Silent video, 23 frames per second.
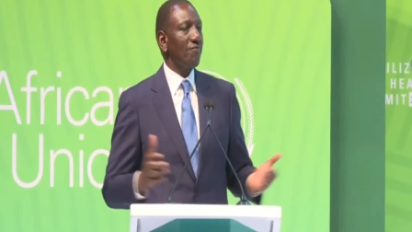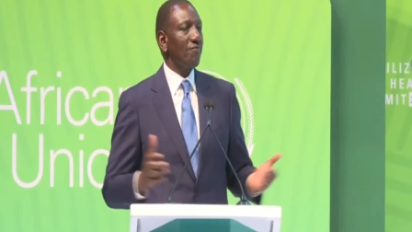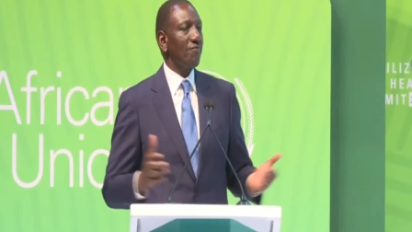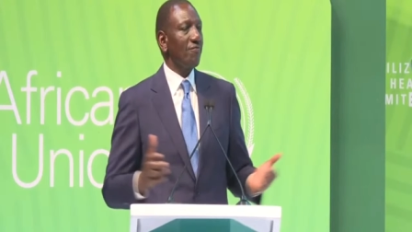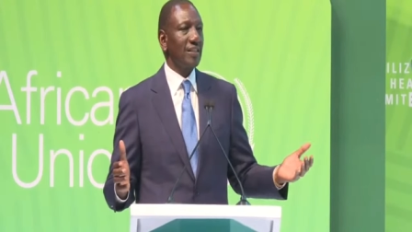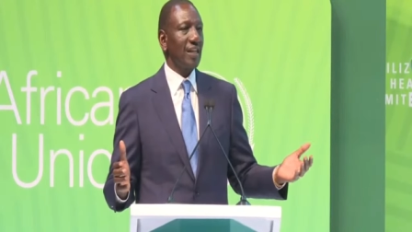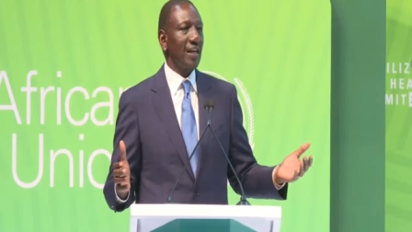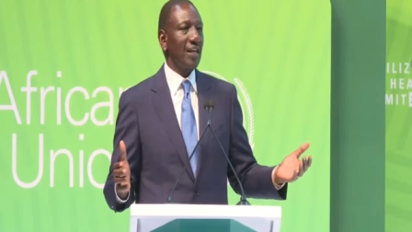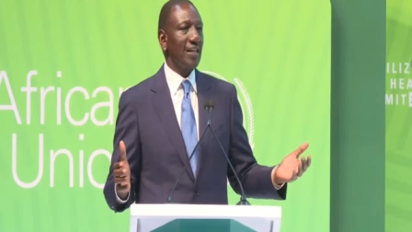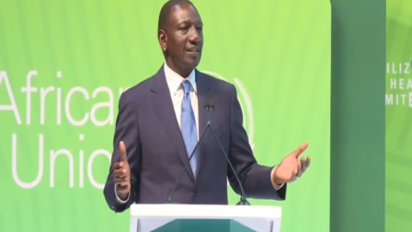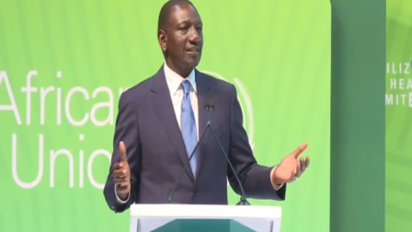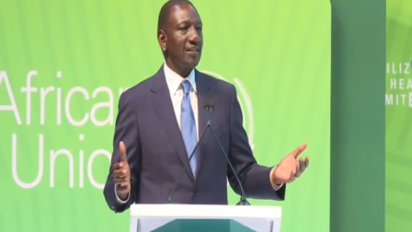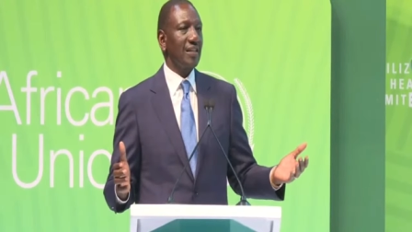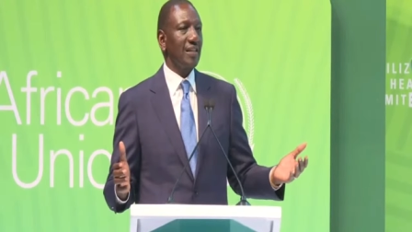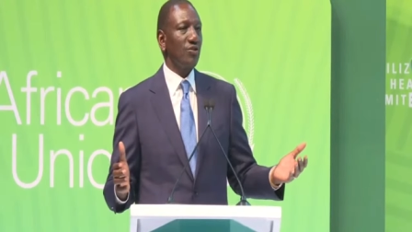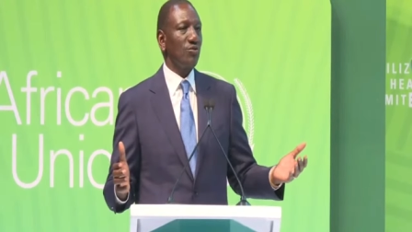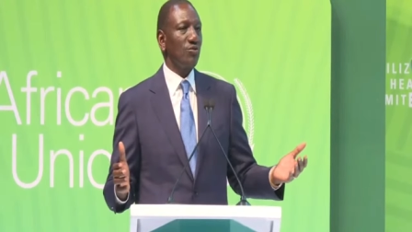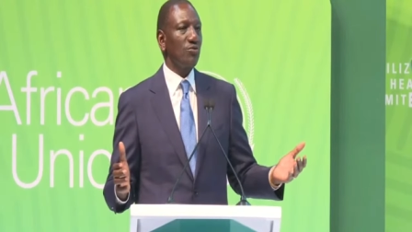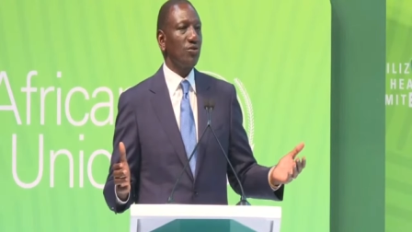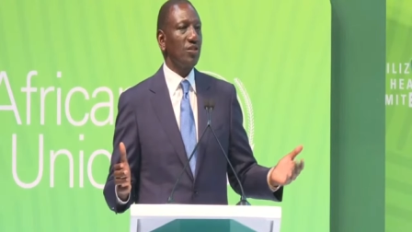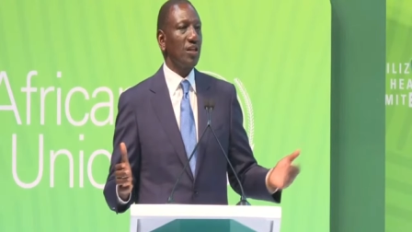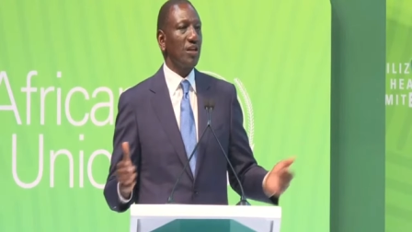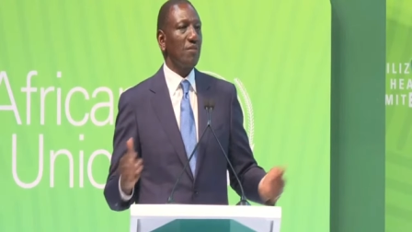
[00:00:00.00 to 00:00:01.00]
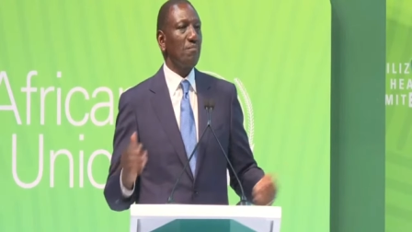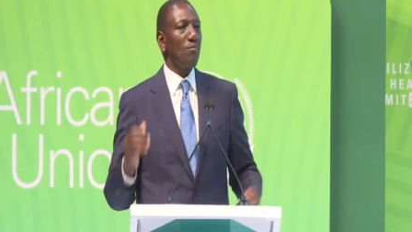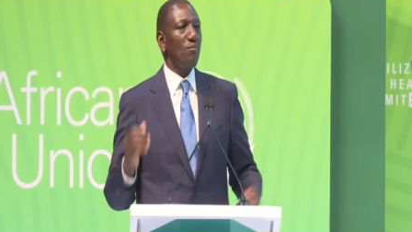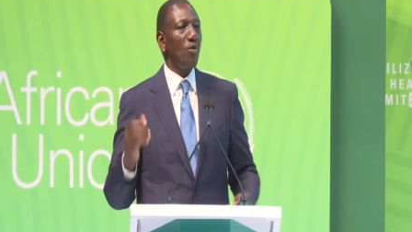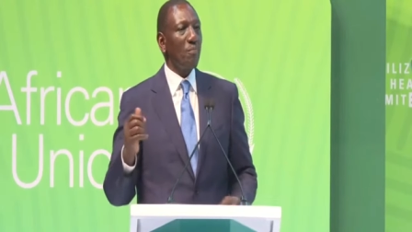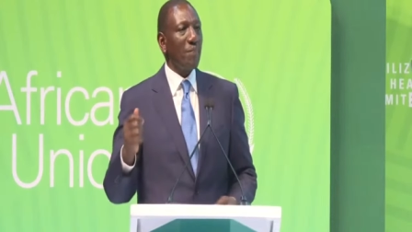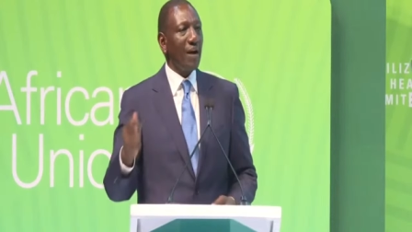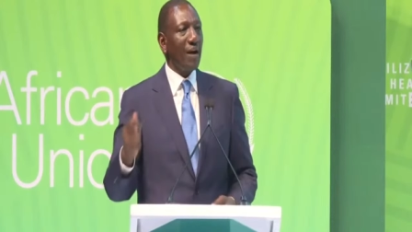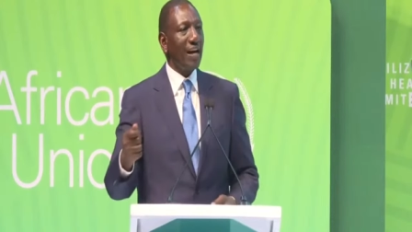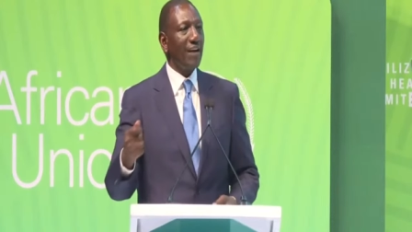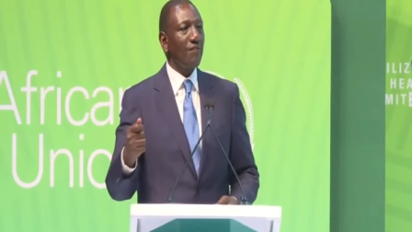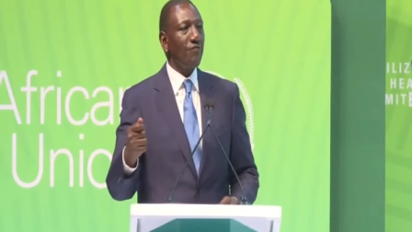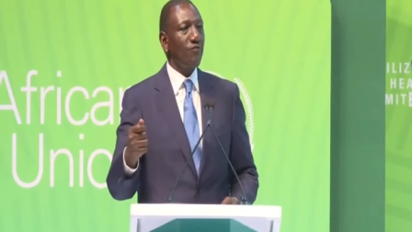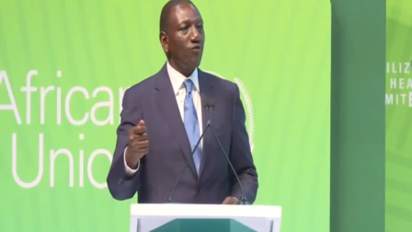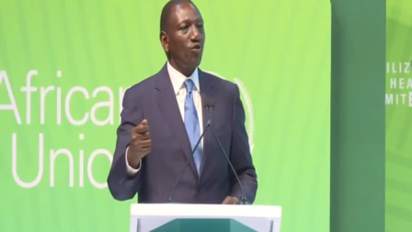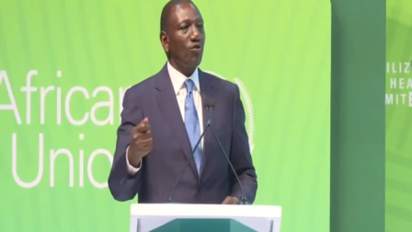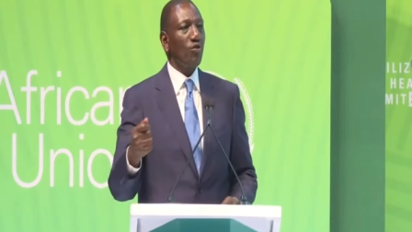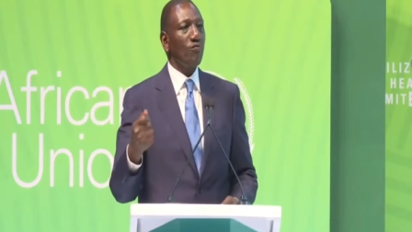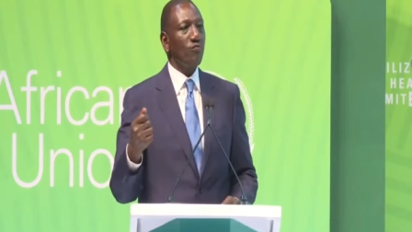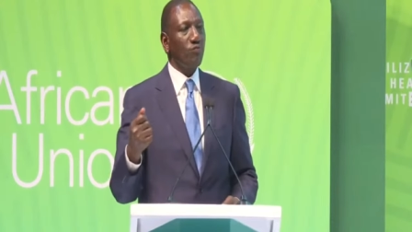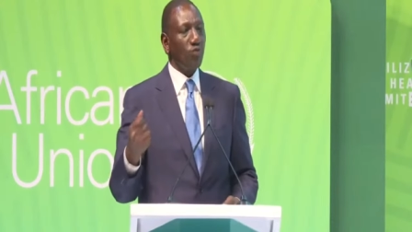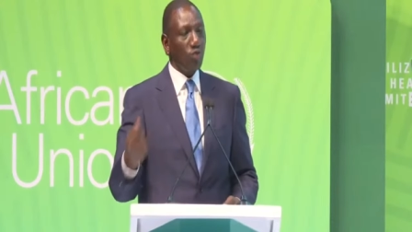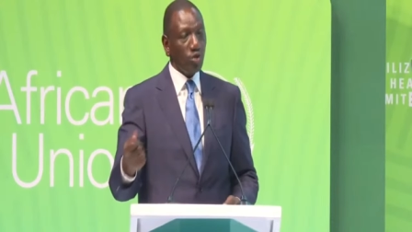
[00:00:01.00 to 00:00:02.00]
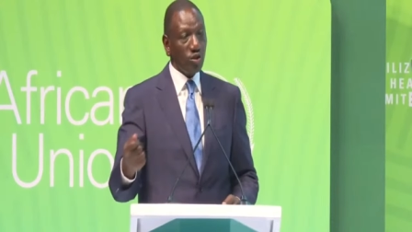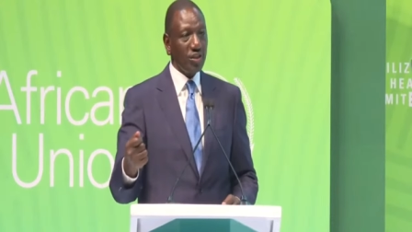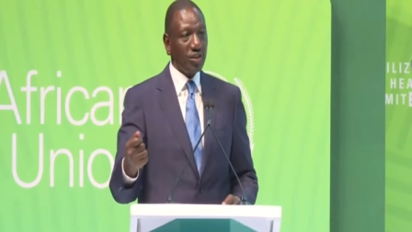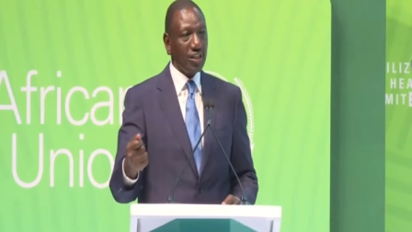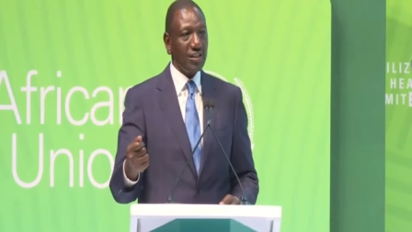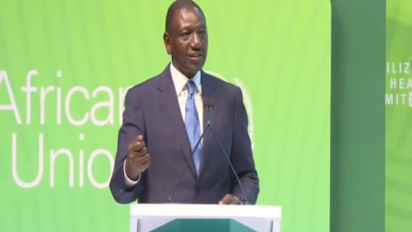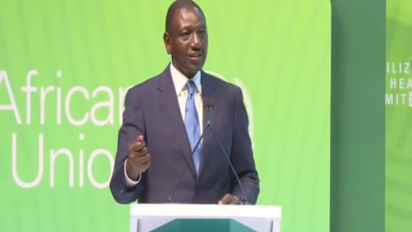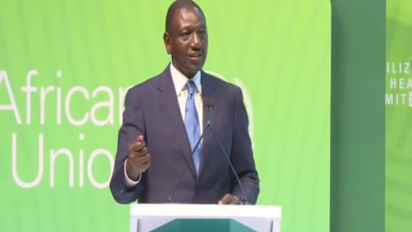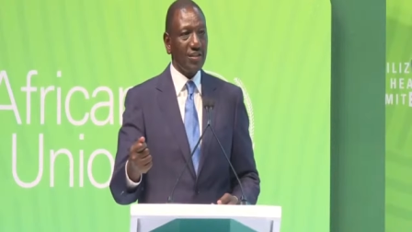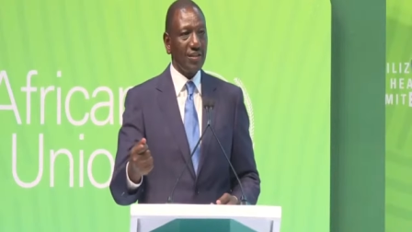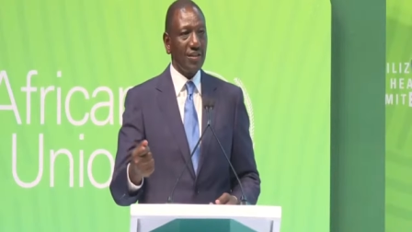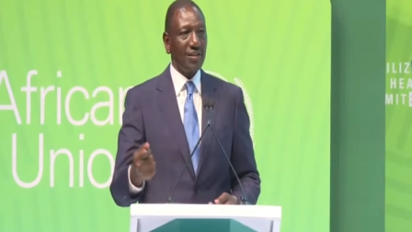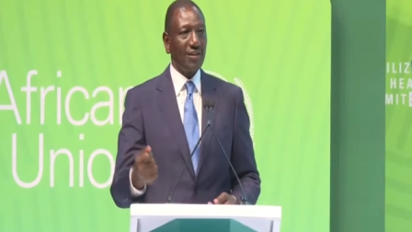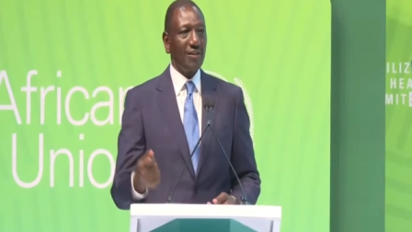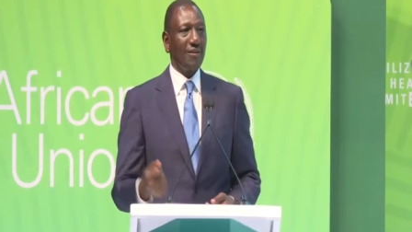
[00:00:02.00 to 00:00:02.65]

fertilizer using mobile phone vouchers,